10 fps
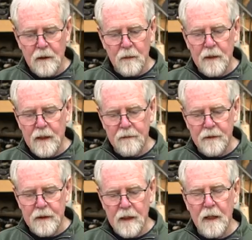We have
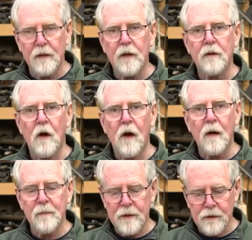the
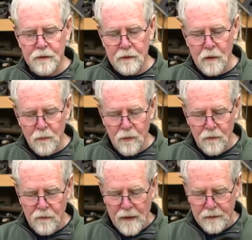knob. This is a low
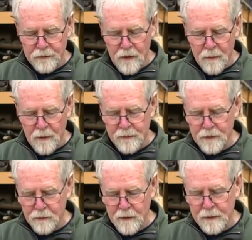profile knob on
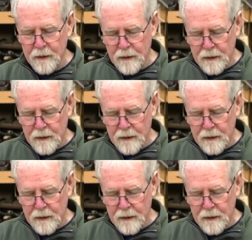this one.